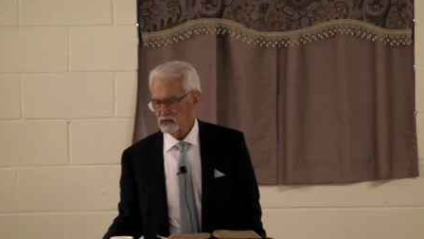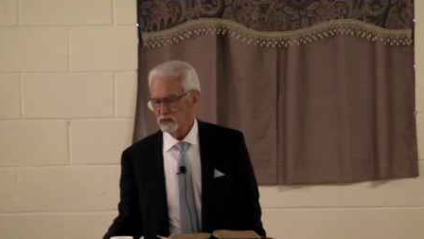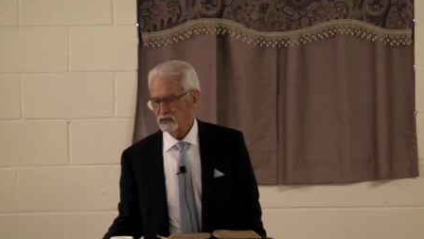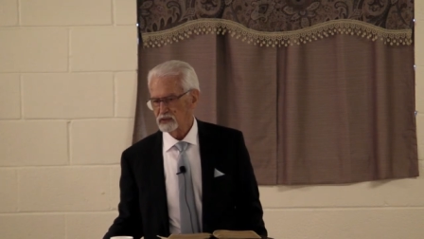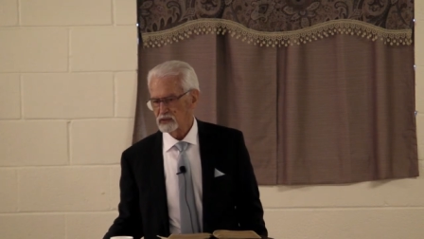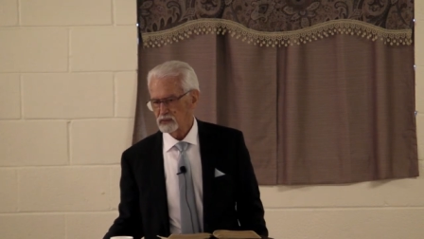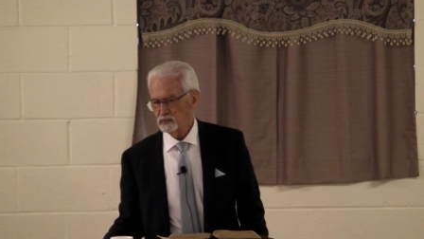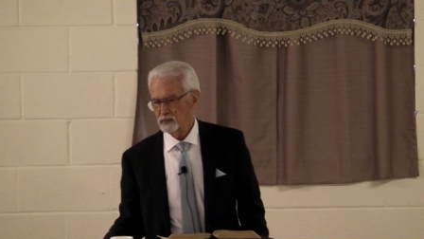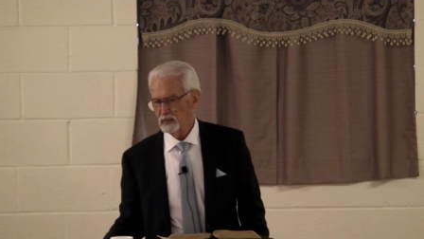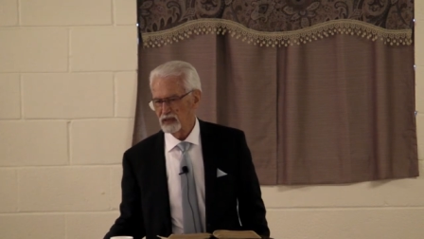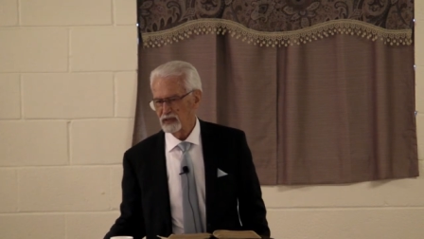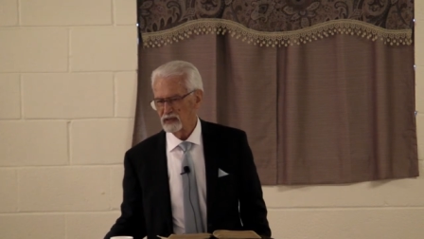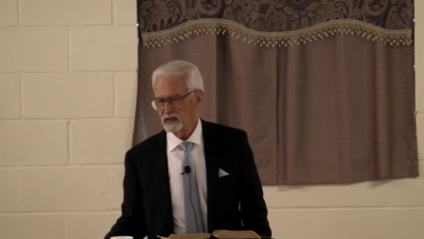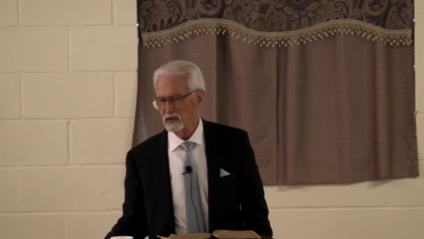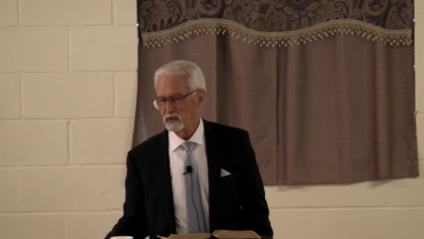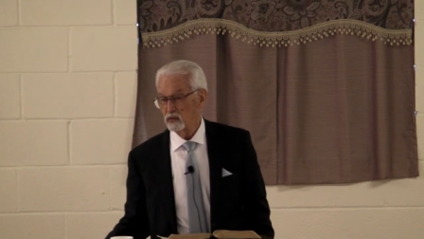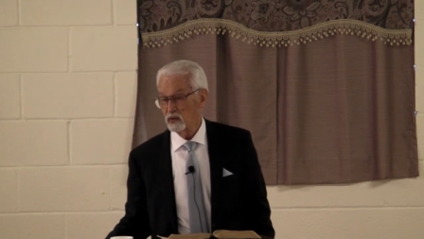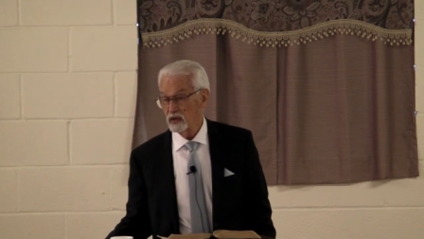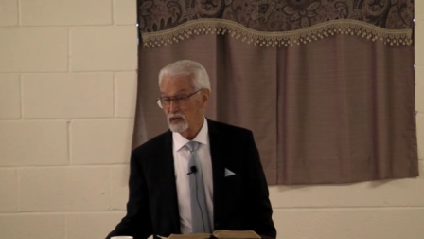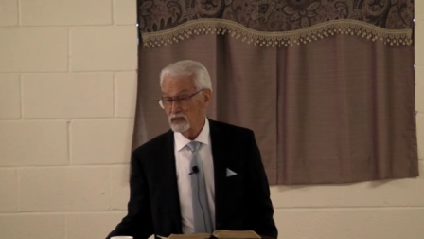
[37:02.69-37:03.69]
to
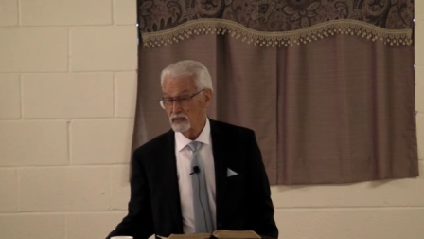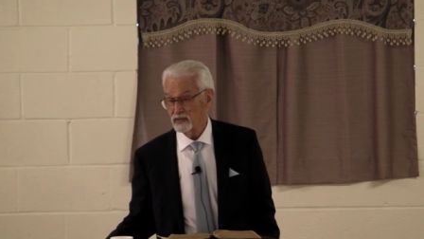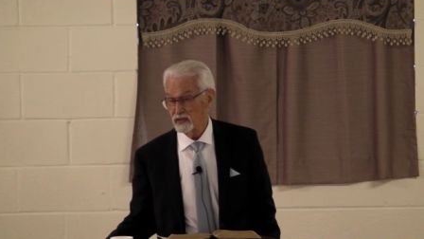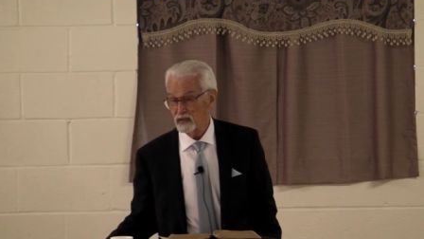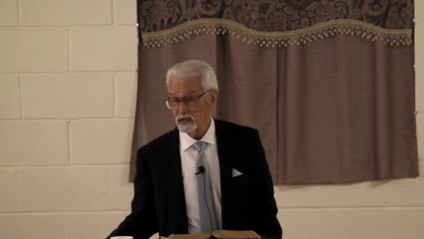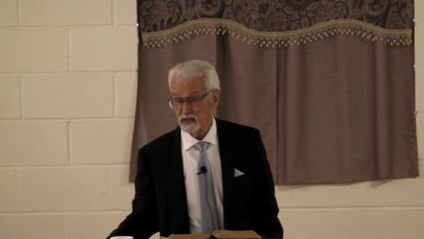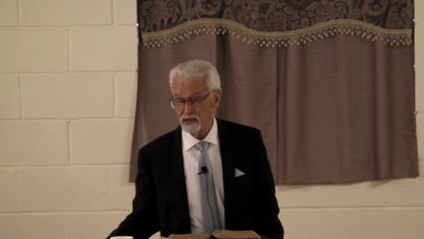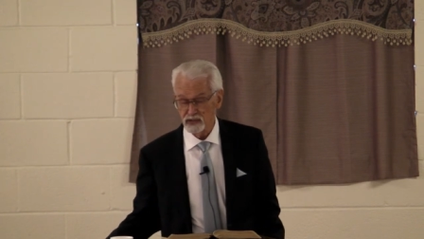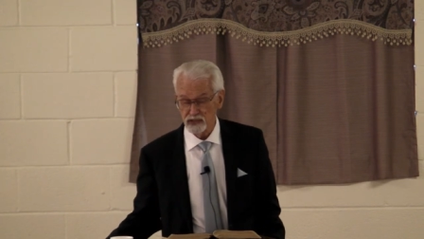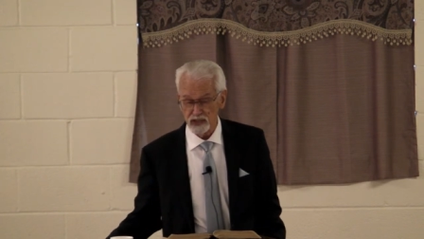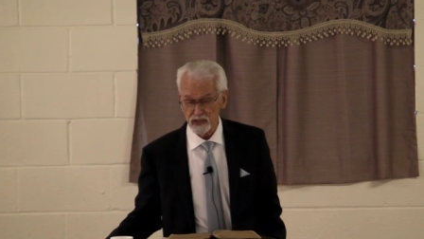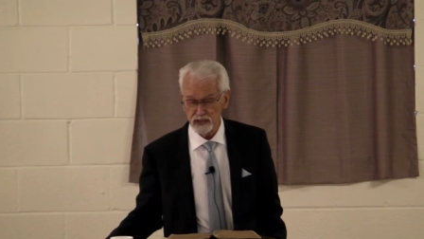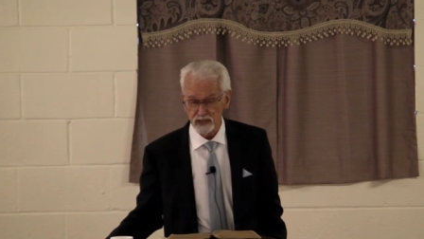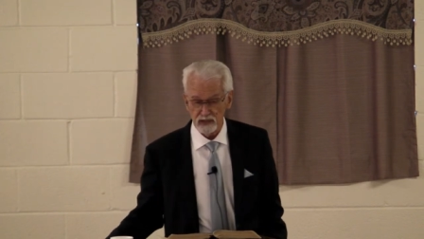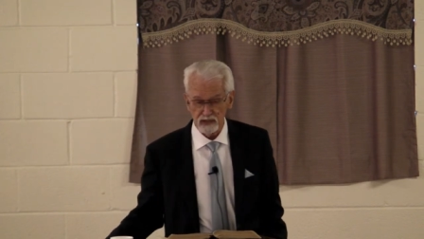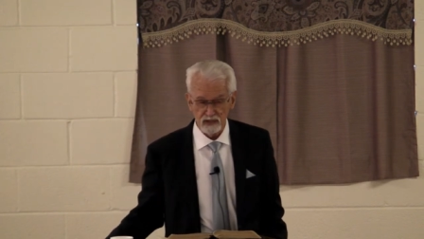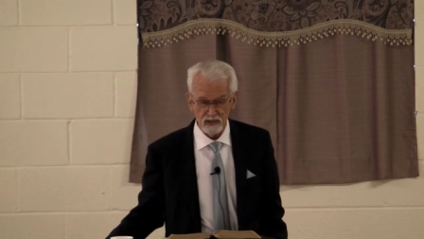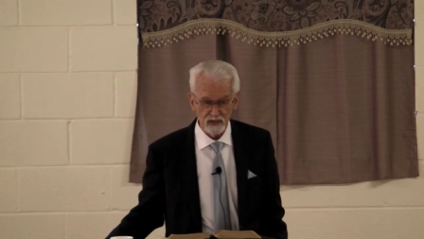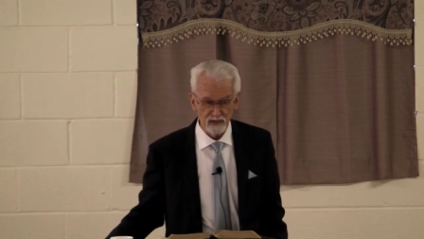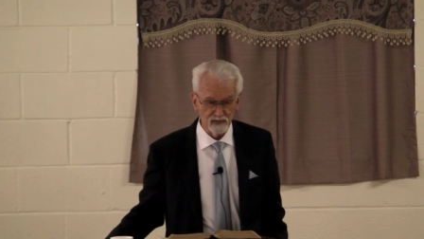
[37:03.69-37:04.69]
explain away the
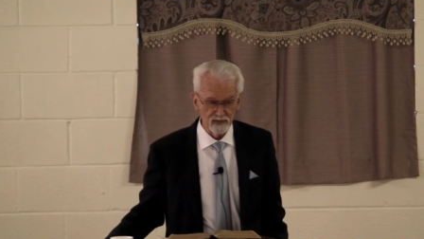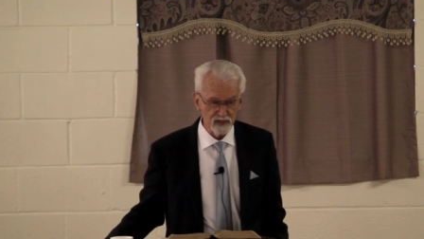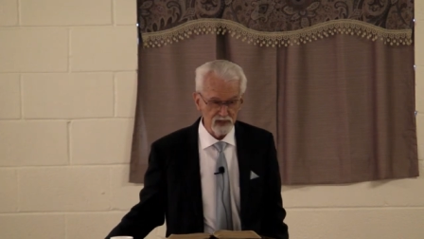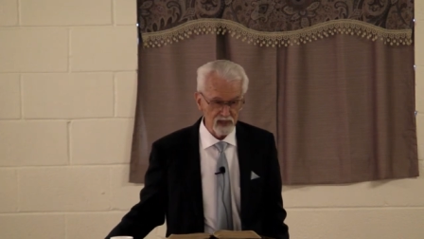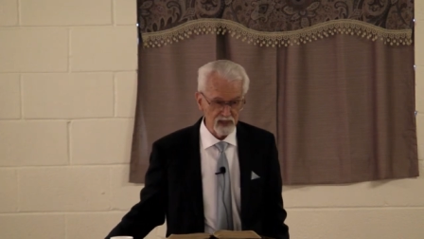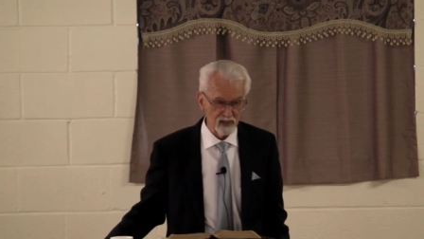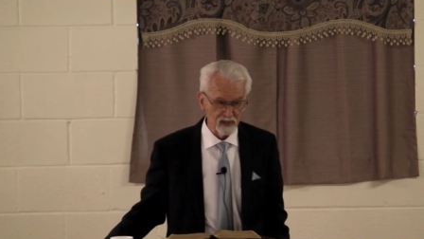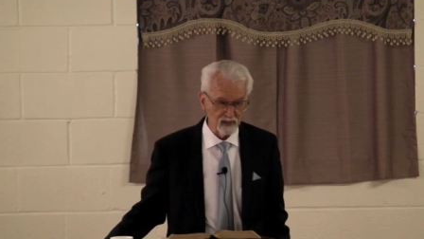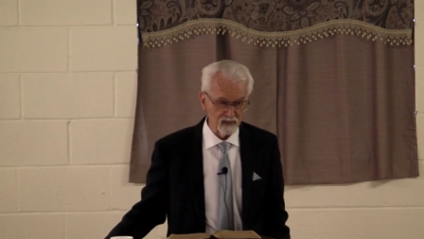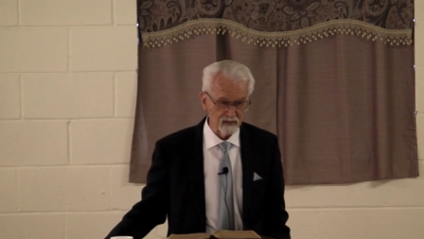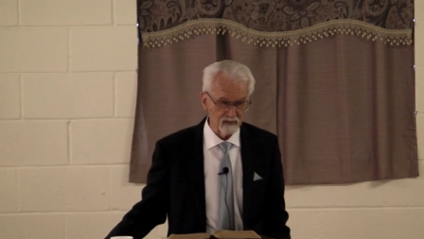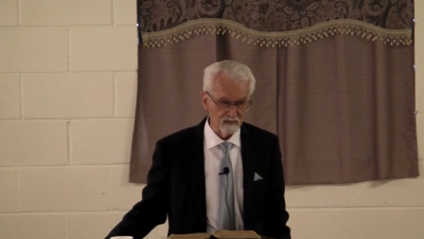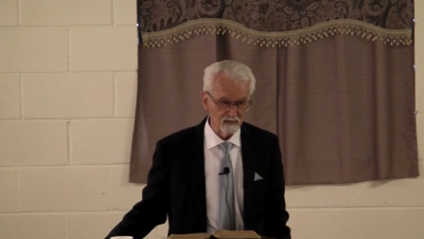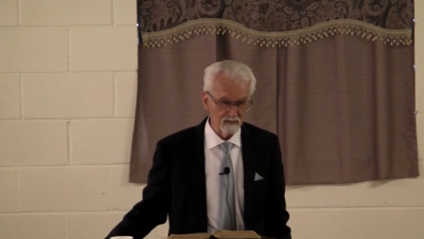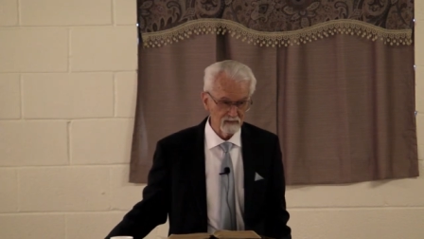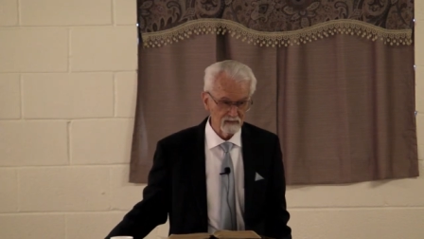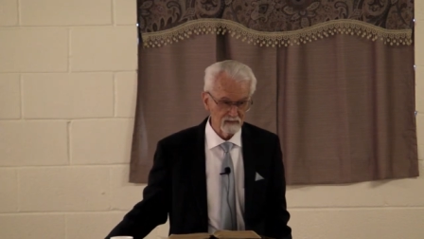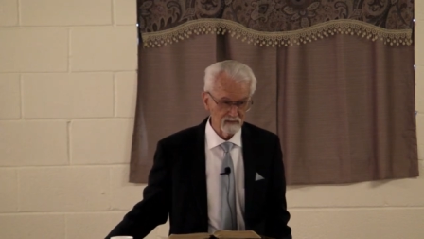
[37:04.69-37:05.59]
existence of sin.